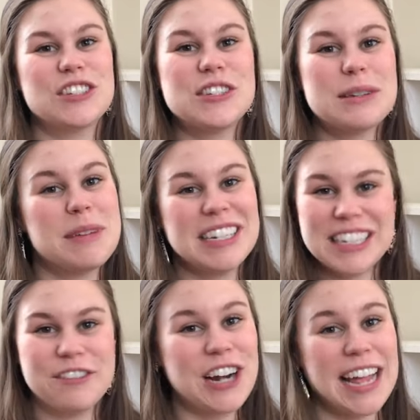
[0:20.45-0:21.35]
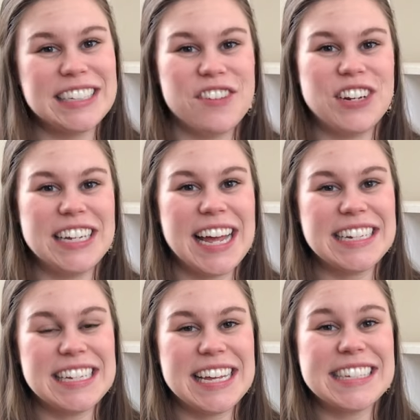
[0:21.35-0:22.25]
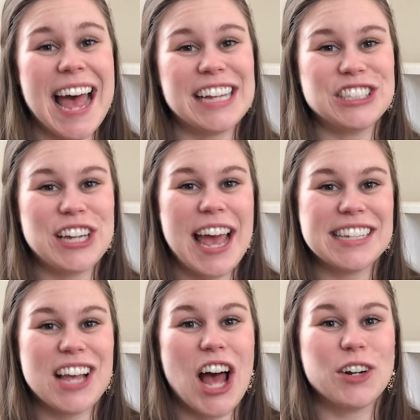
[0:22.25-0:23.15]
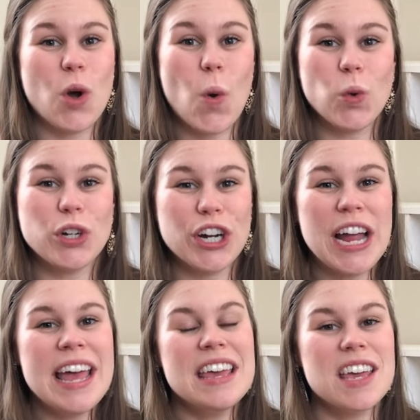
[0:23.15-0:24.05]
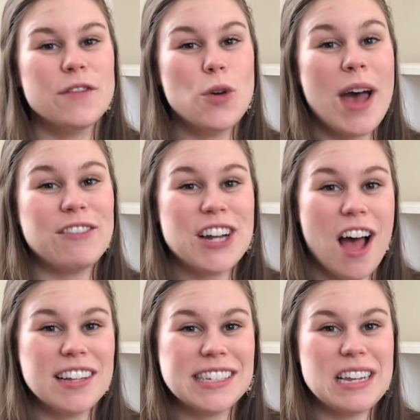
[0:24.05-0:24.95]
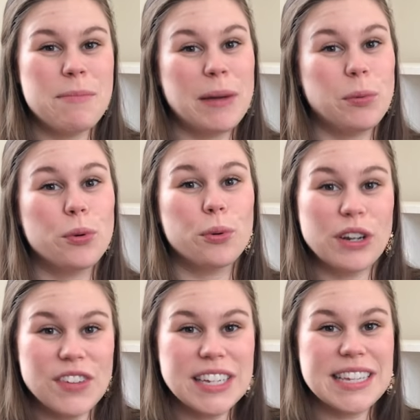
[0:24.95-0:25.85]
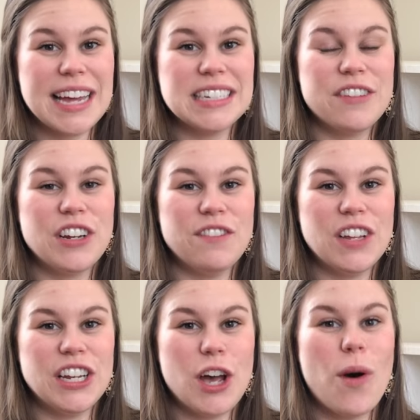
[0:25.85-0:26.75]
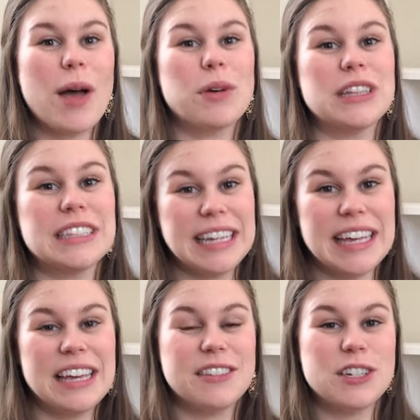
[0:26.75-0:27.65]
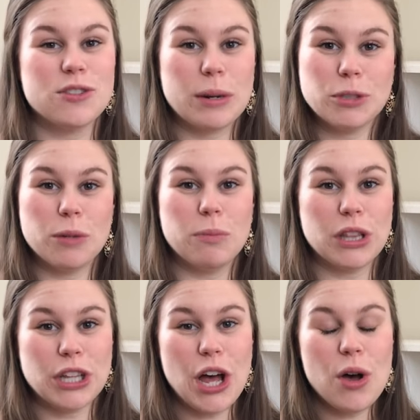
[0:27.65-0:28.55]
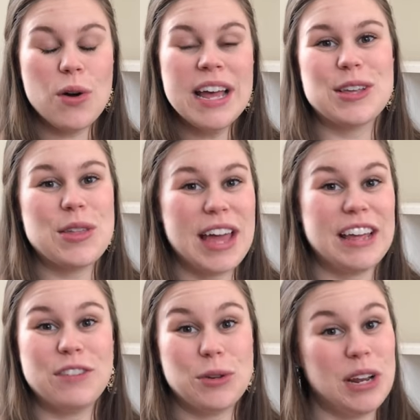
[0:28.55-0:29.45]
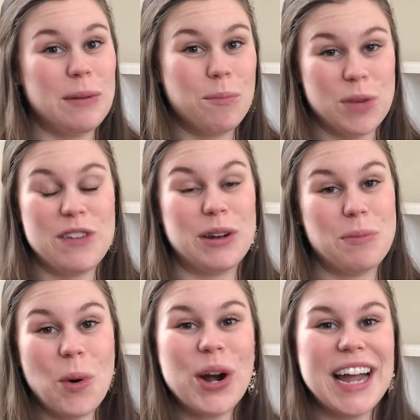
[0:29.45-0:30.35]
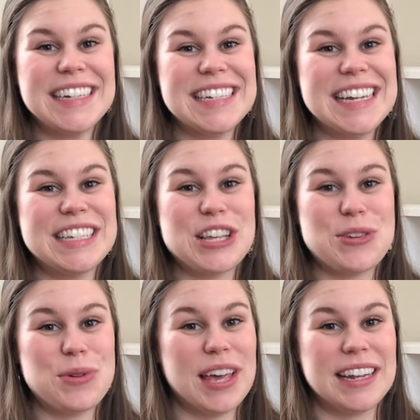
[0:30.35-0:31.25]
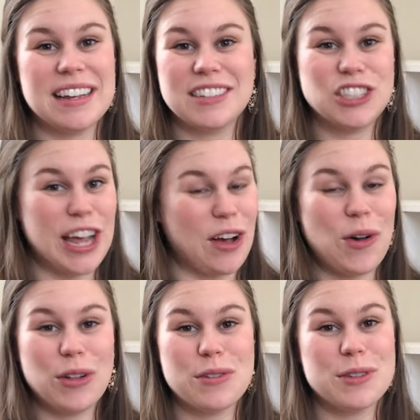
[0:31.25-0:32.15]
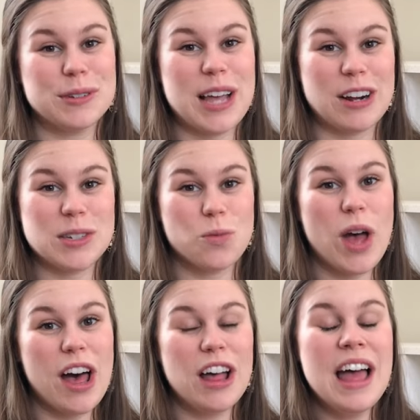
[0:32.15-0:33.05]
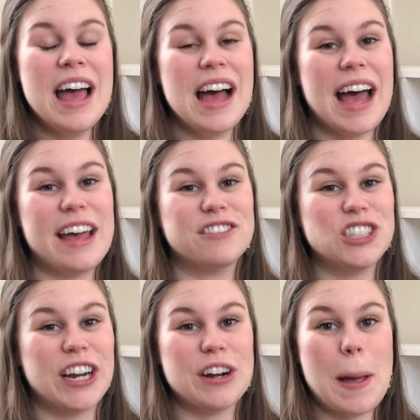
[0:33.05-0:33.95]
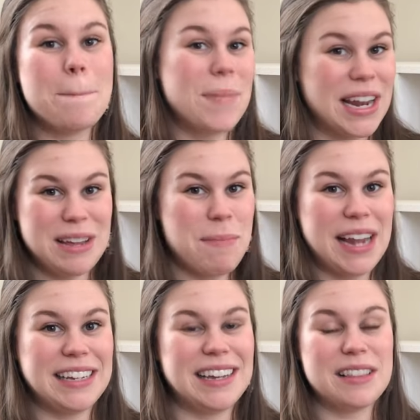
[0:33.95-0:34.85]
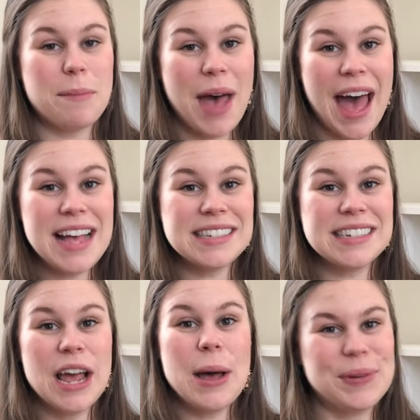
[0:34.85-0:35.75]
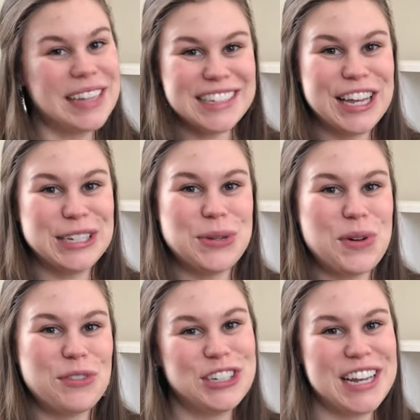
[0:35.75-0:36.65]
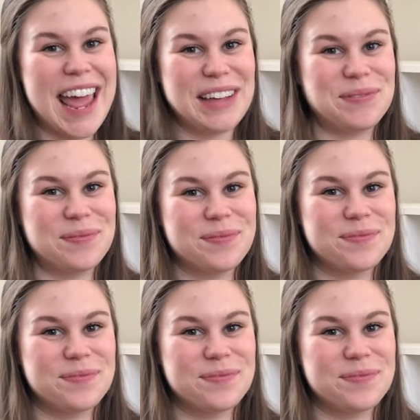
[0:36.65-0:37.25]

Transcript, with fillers: Just some different activity ideas as she has gotten older. If you have not seen my previous activity video, I will link it in the description below so that if you need even more ideas, you can check all of those out as well. I have shared many, many in the past, but let's get to it for today.